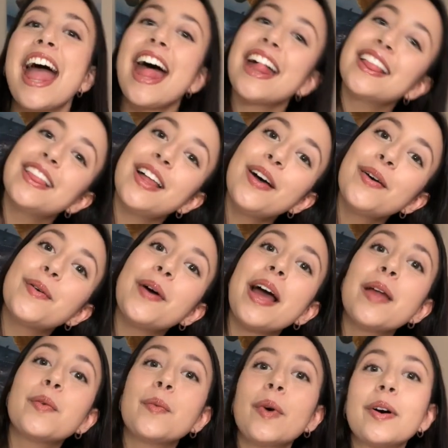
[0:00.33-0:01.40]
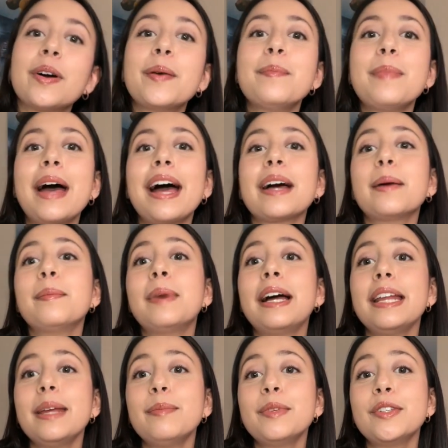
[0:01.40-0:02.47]
Hello and welcome back. My
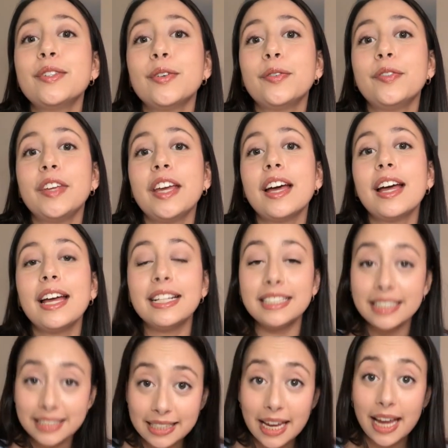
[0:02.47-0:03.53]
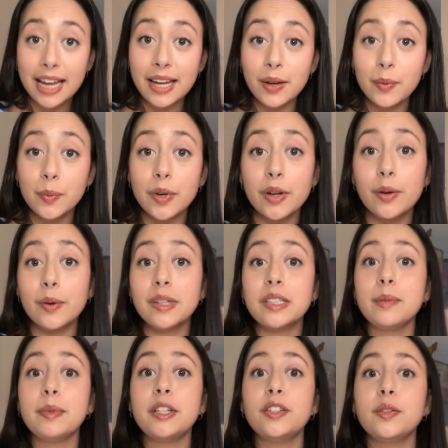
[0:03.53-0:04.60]
name is Sofia and today we are going to
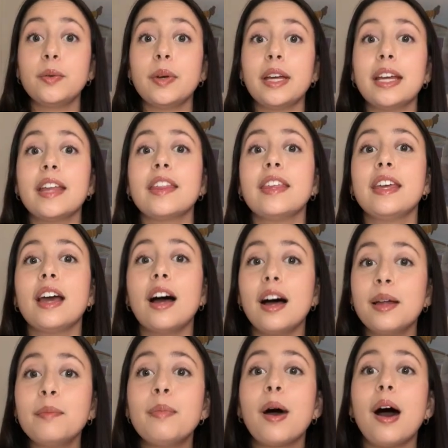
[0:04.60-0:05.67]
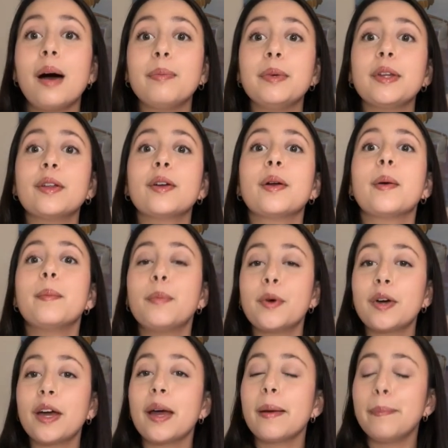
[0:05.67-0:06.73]
be doing the unpopular
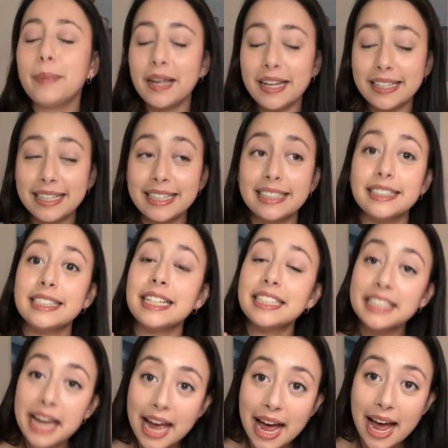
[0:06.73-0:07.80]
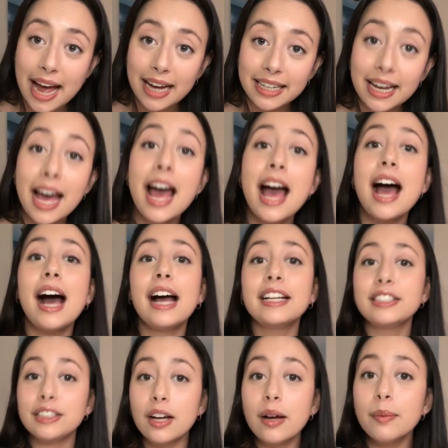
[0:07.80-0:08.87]
book opinions tag. I
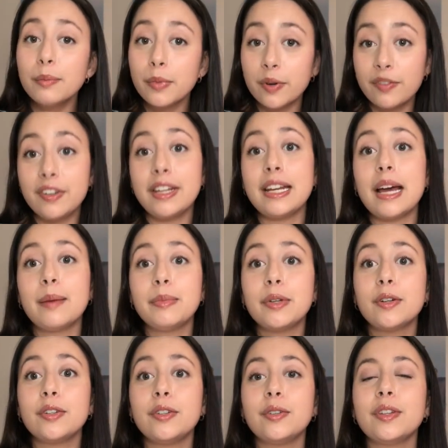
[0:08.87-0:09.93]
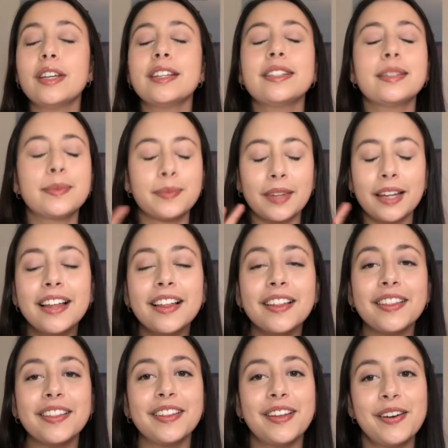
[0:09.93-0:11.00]
saw Murphy Napier do this,
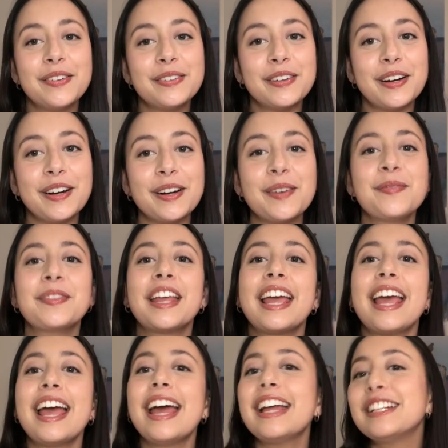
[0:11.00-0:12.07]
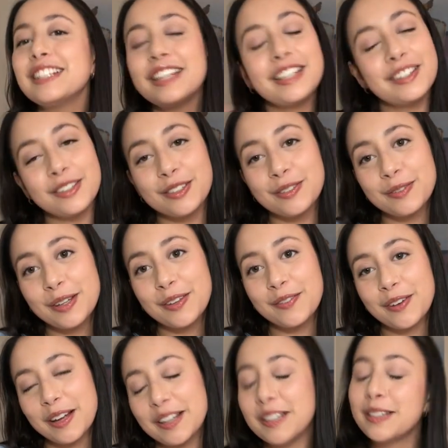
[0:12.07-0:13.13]
love her, and it looks really
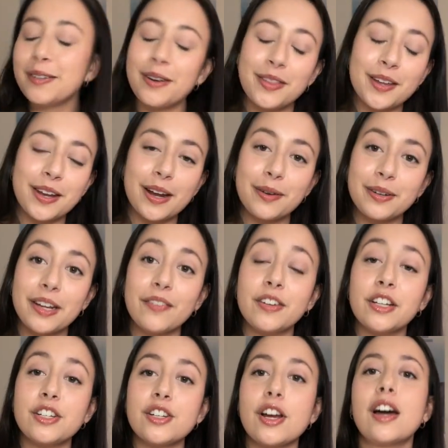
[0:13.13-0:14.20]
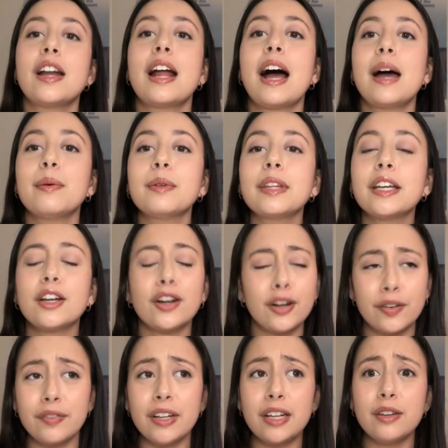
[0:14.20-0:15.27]
fun, so I thought I would give it a shot. I will link
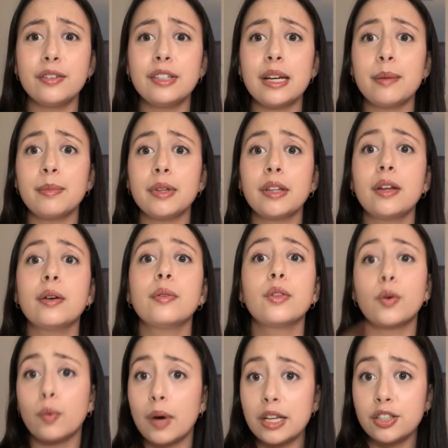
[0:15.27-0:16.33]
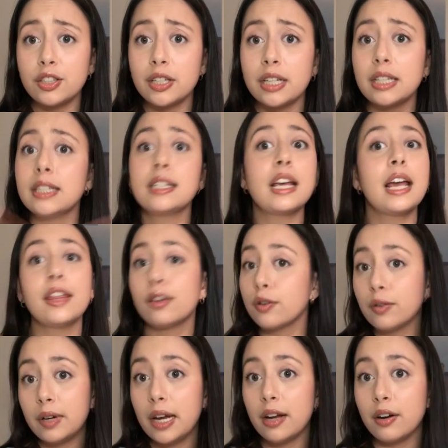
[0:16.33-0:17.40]
her video down below, the questions and the
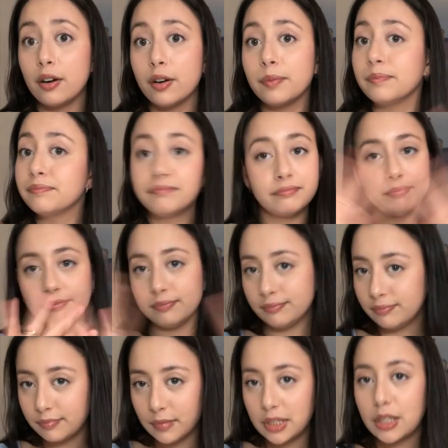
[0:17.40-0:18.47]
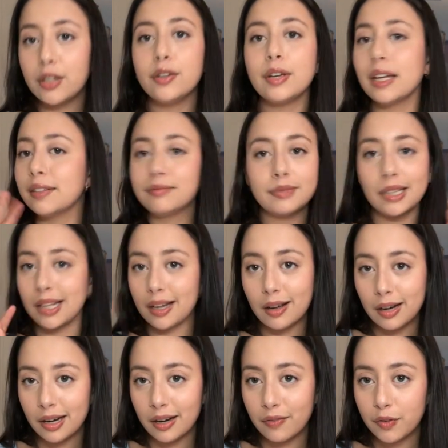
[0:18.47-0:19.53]
creator, so you can click on
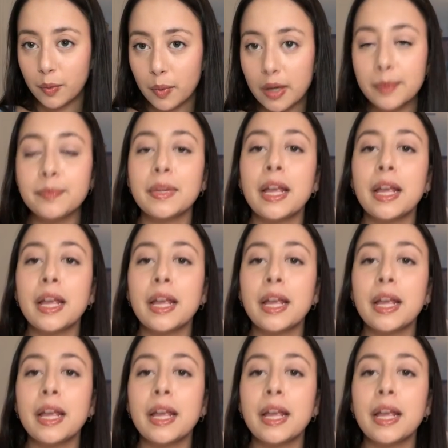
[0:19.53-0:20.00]
it if you want.